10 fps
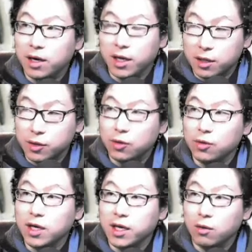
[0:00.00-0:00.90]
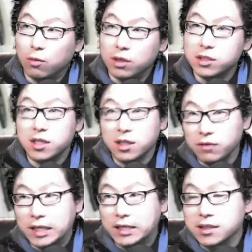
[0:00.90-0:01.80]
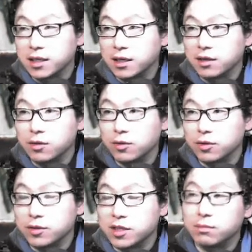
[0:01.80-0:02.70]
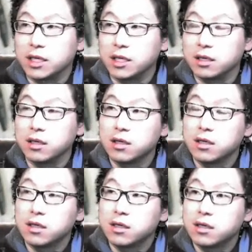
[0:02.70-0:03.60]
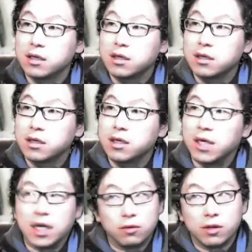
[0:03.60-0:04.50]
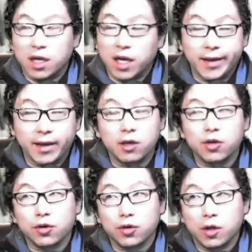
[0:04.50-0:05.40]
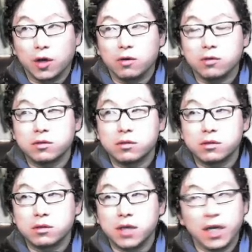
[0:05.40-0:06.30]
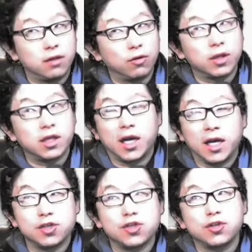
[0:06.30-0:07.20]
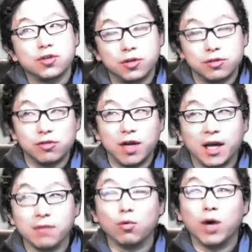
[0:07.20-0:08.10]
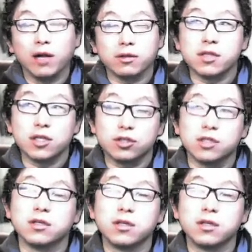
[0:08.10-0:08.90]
I can talk, I can watch TVs, I can talk to somebody. I don't think I can cook though. I don't think I should drive while stitching.